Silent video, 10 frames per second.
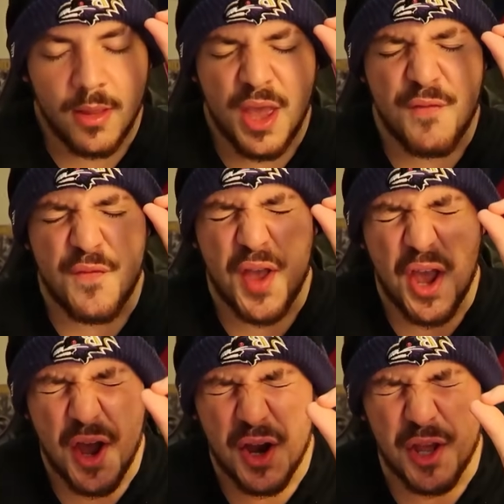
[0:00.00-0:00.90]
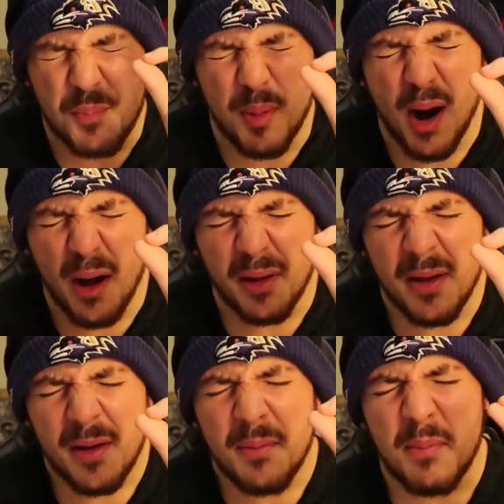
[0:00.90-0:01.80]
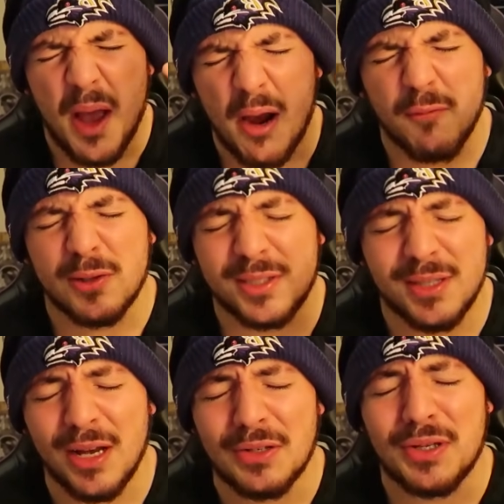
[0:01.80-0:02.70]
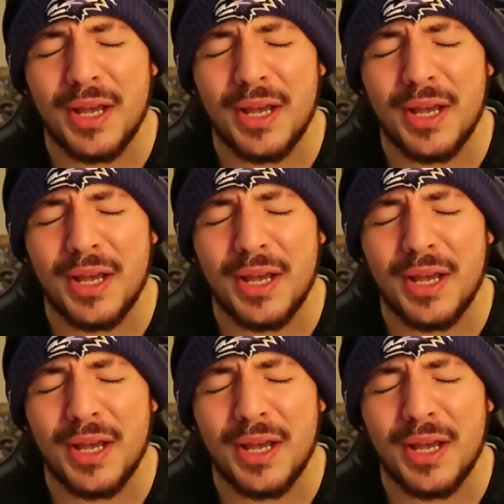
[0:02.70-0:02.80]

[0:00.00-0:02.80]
If anybody ever says,